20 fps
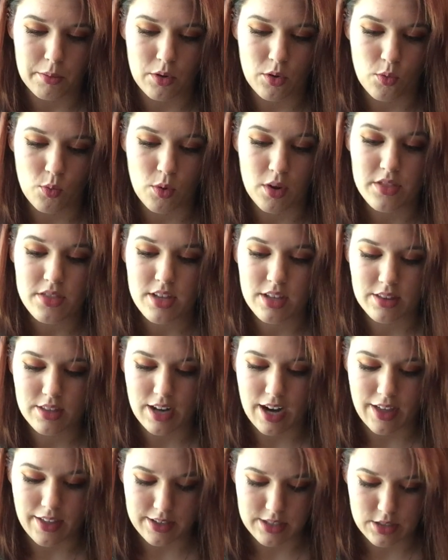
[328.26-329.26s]
One thing
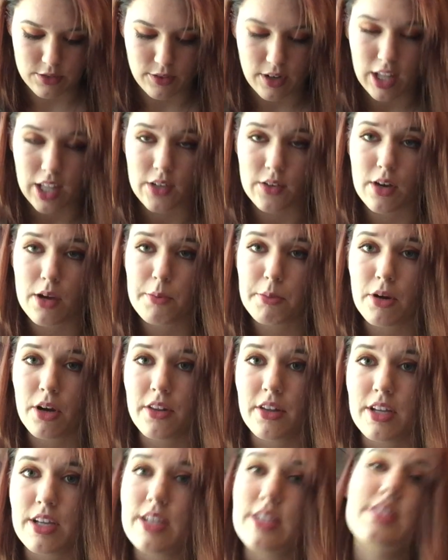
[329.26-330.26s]
that I like to follow up
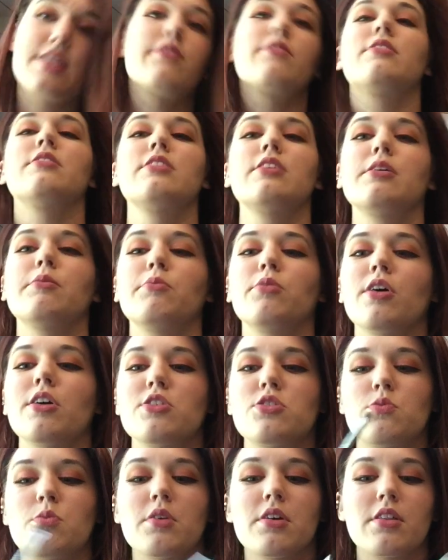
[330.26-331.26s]
on the E17
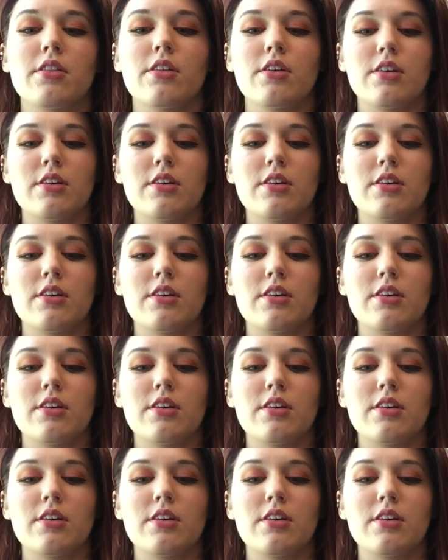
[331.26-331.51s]
brush with